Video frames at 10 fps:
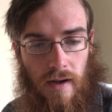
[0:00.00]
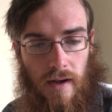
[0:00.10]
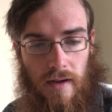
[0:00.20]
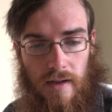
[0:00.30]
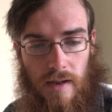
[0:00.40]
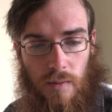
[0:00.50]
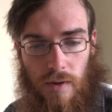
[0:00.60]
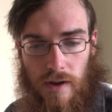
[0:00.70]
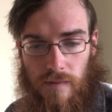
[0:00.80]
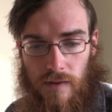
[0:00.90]
And he will
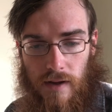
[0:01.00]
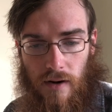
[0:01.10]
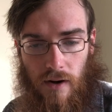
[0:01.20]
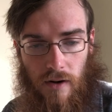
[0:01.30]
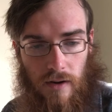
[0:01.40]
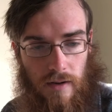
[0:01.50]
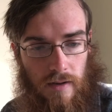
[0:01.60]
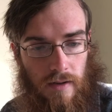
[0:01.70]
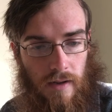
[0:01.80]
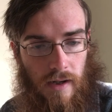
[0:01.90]
give thee a heart,
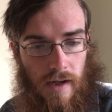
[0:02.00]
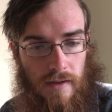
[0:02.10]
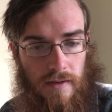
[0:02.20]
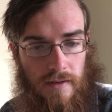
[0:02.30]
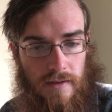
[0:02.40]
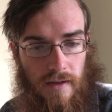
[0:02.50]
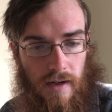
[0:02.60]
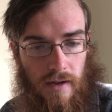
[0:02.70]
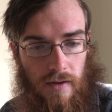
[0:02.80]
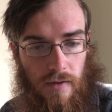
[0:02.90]
and the
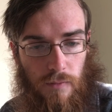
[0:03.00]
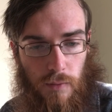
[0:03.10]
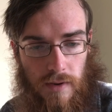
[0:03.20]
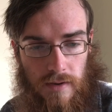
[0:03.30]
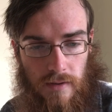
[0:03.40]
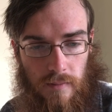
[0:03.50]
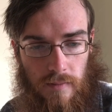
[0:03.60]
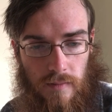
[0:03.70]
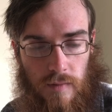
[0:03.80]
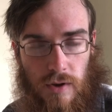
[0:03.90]
desire of wisdom
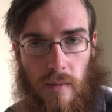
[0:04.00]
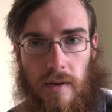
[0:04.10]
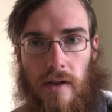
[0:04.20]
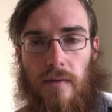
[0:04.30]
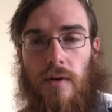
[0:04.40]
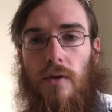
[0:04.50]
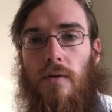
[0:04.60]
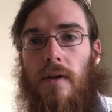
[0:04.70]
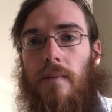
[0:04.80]
shall be given to thee.